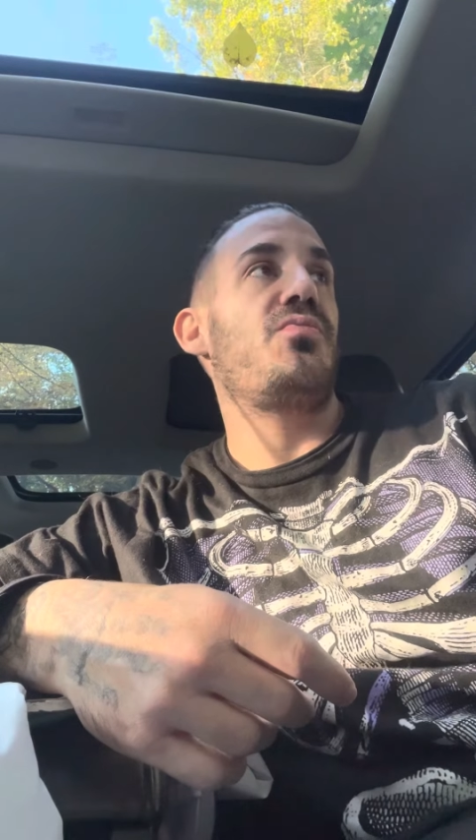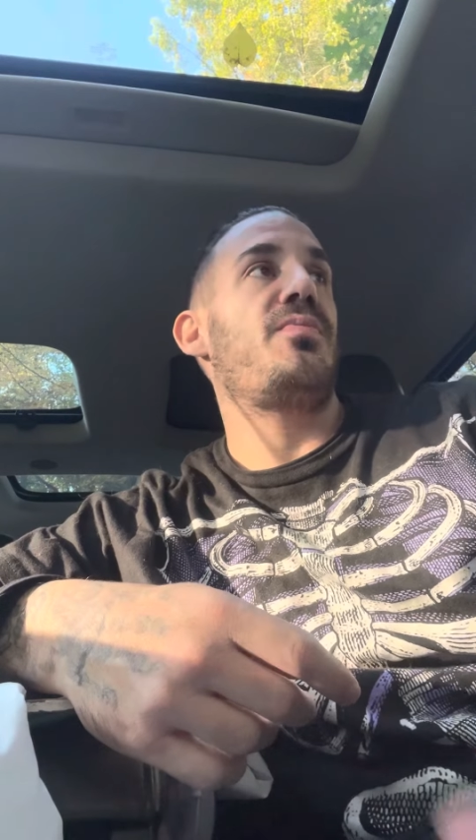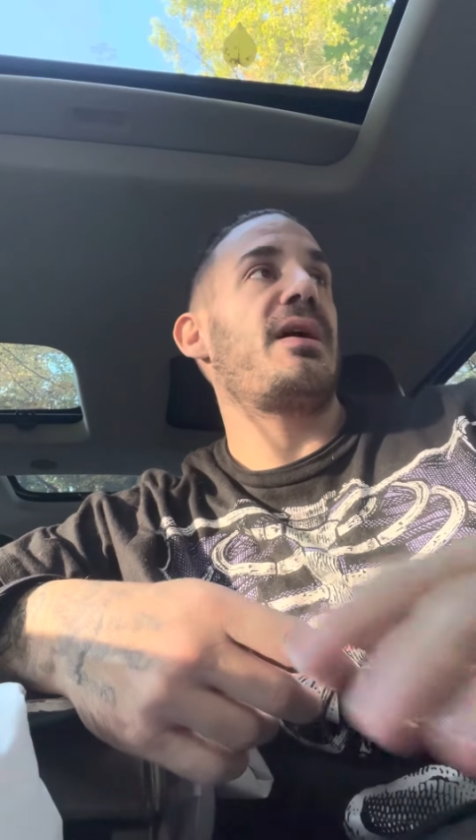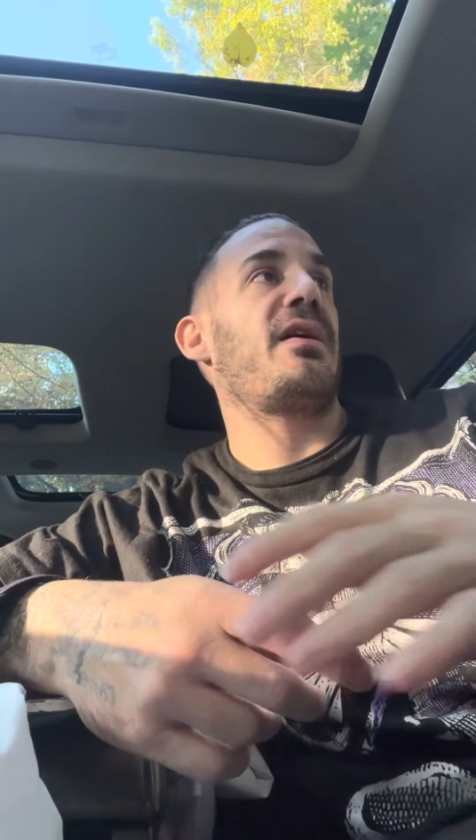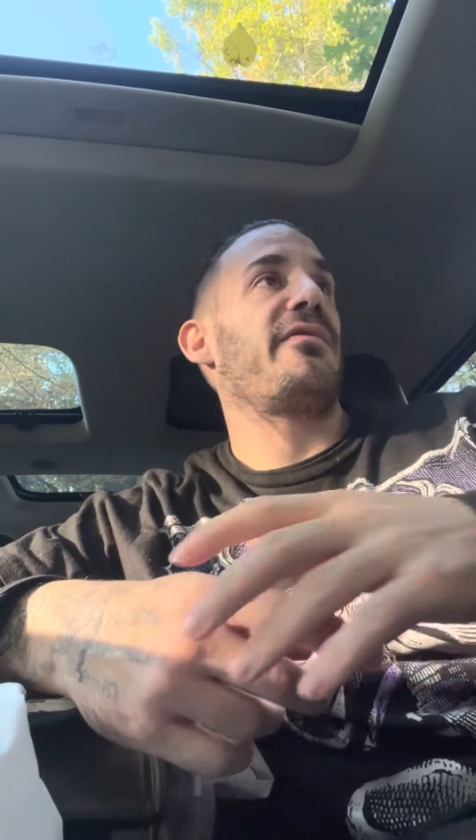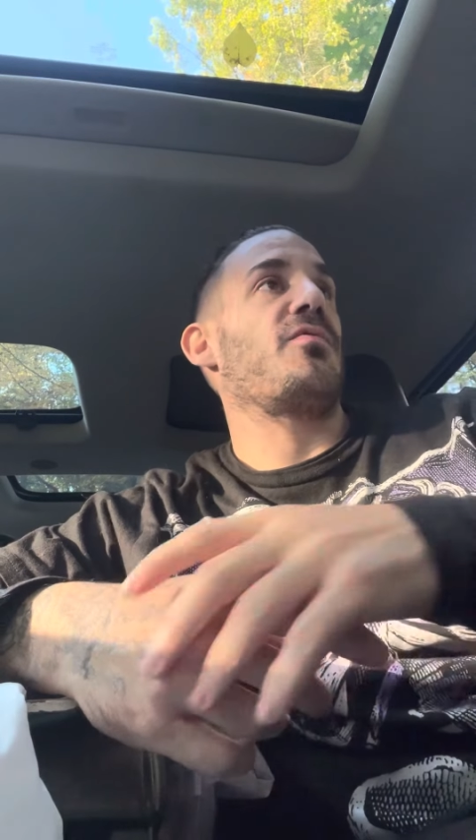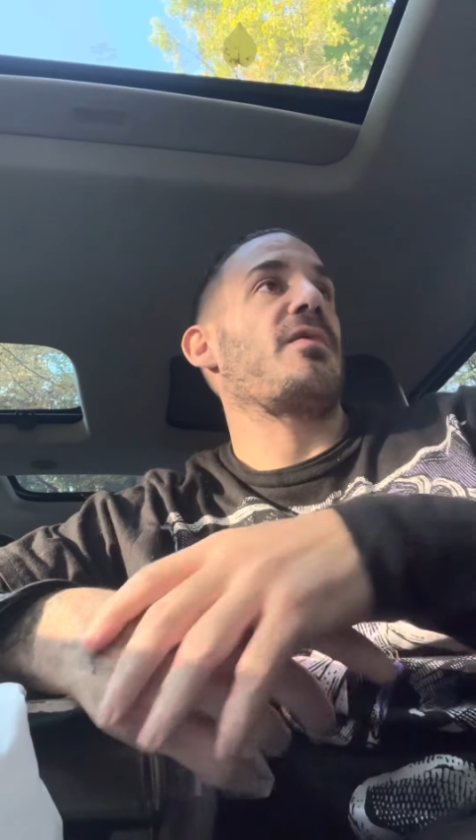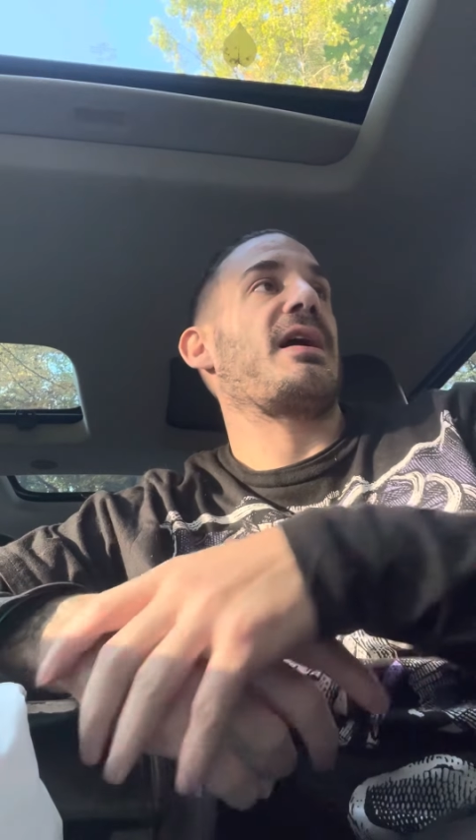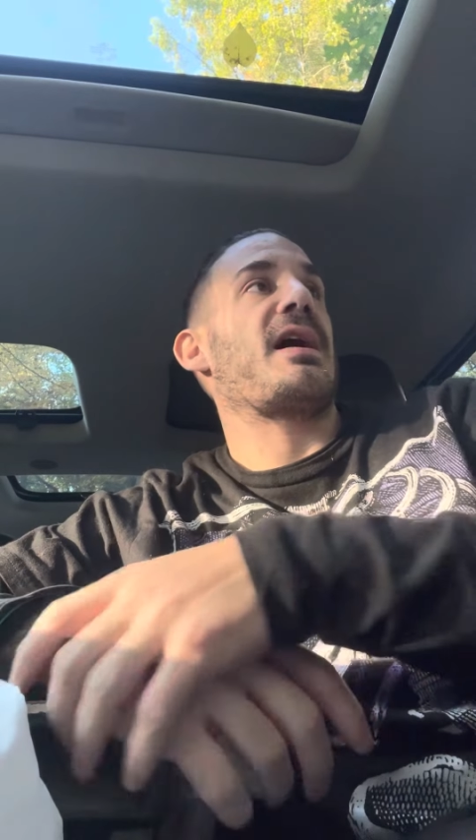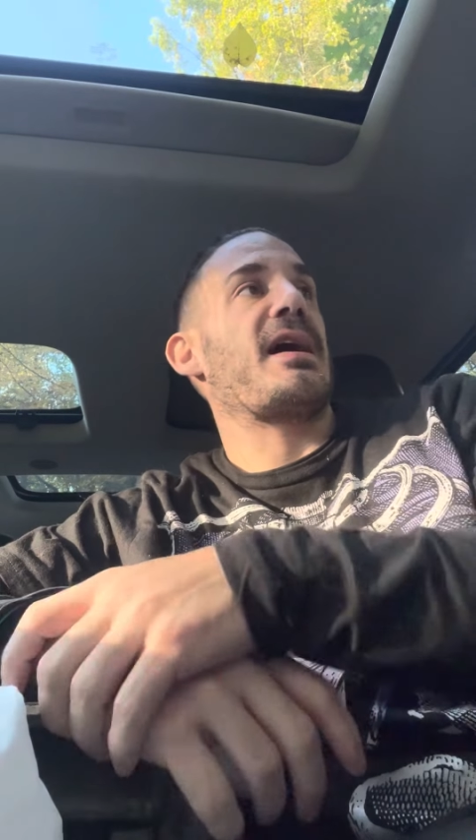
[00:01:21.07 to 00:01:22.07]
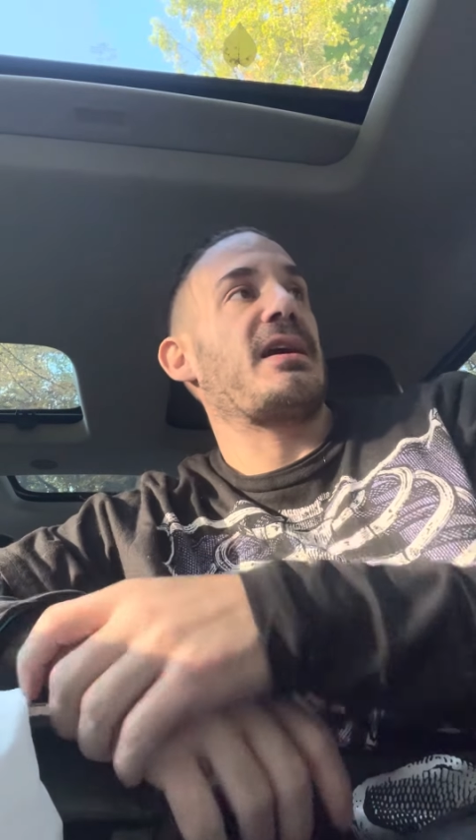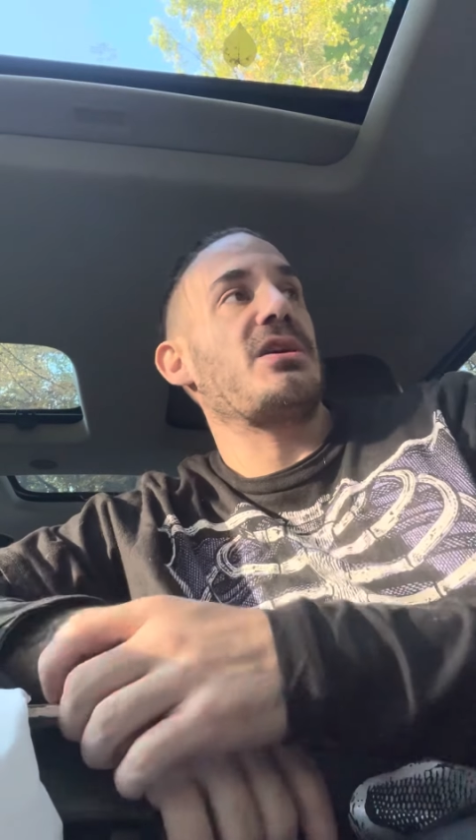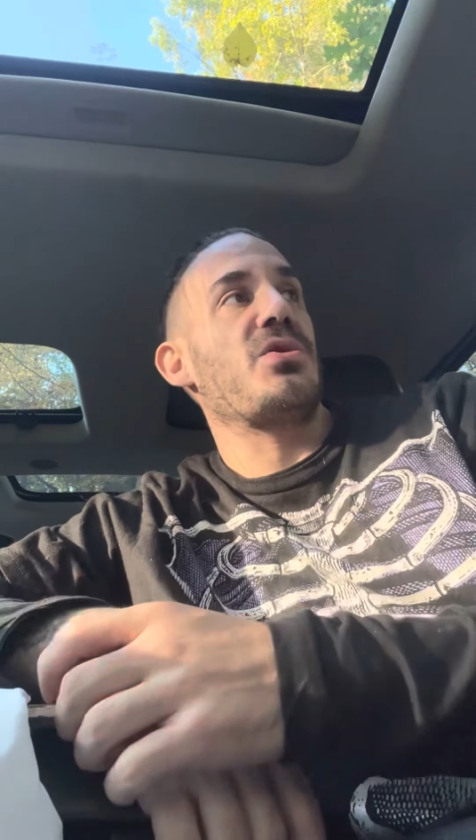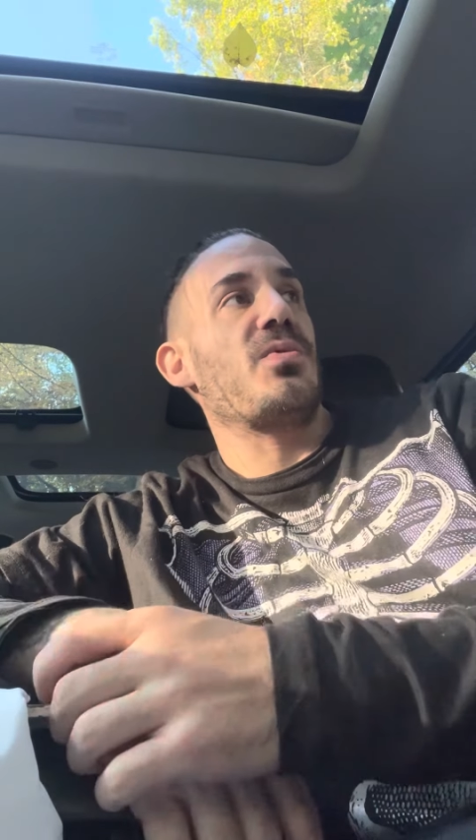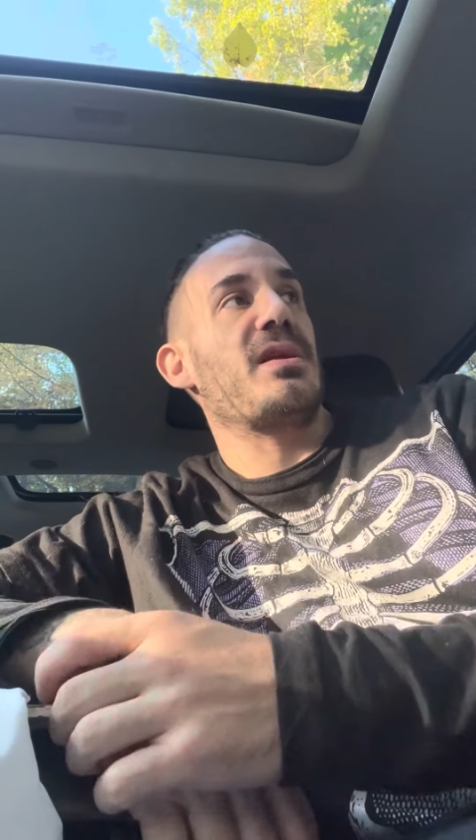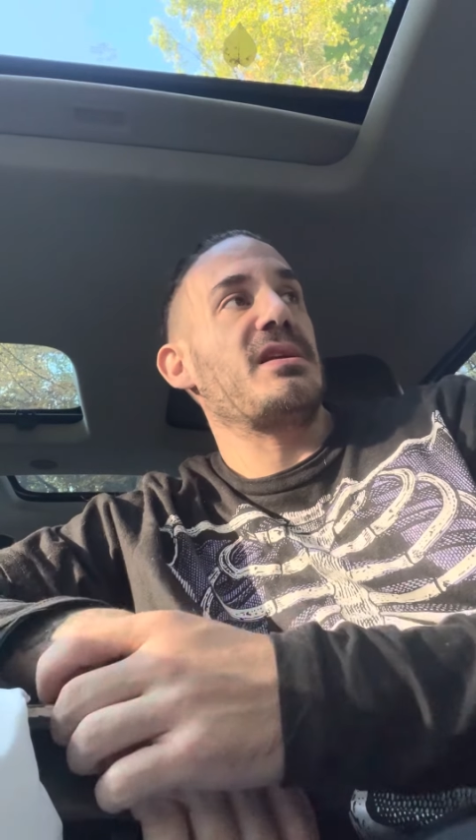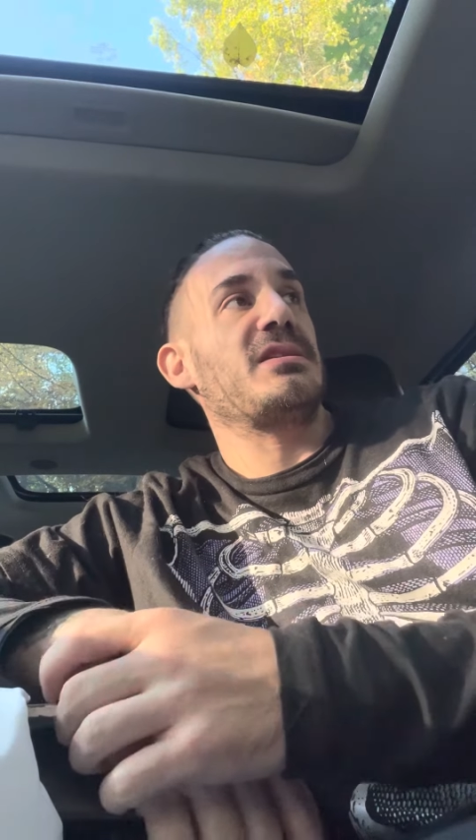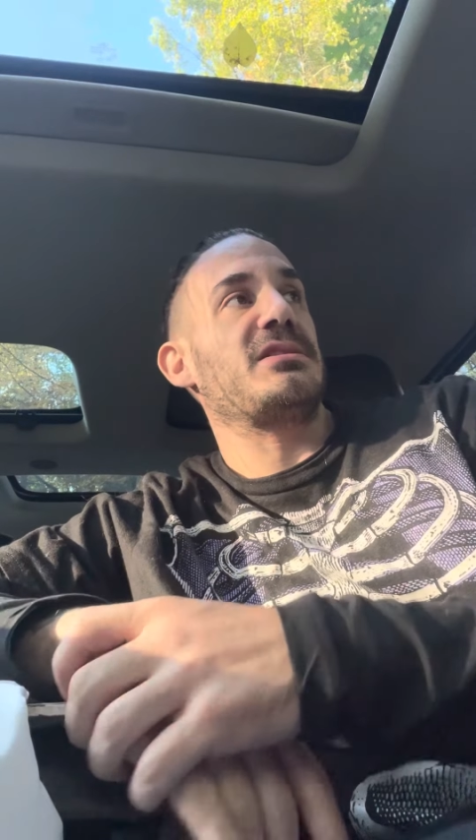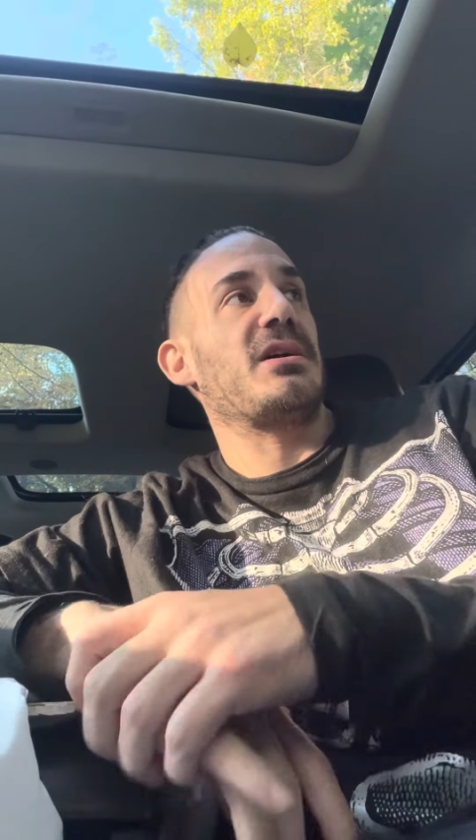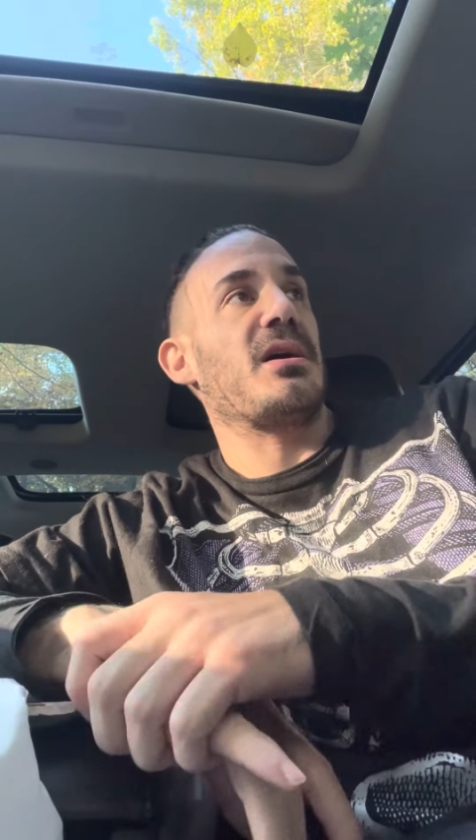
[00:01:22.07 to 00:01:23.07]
big of a ring IQ and is